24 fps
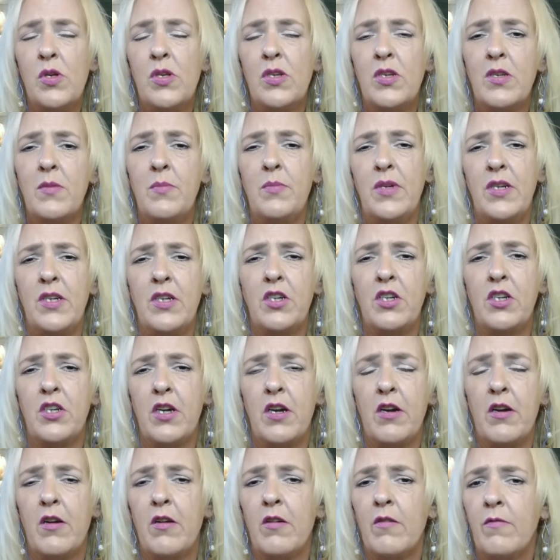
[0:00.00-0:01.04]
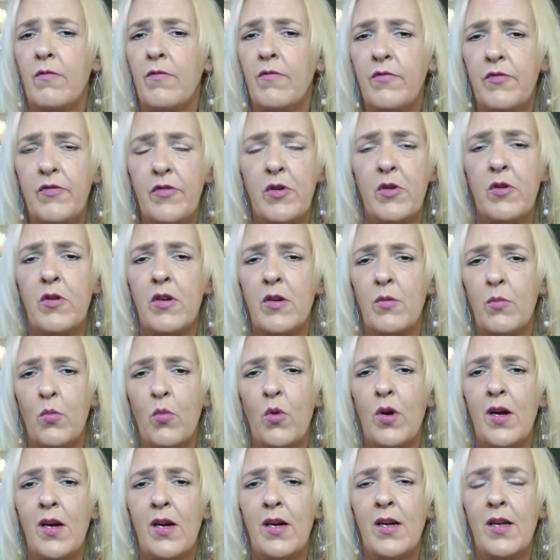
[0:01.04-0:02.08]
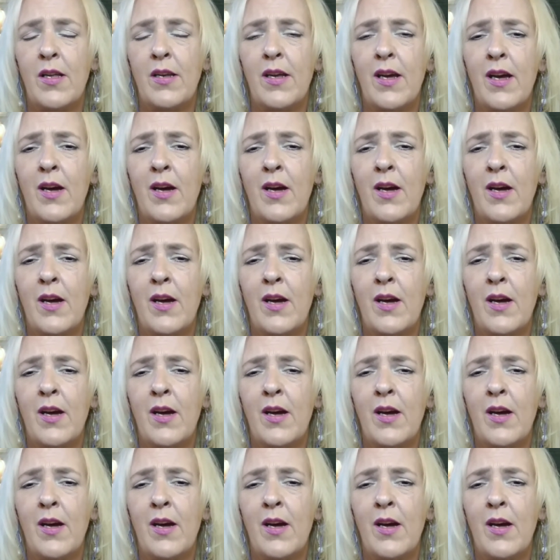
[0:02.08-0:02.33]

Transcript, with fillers: it to be shared far and wide.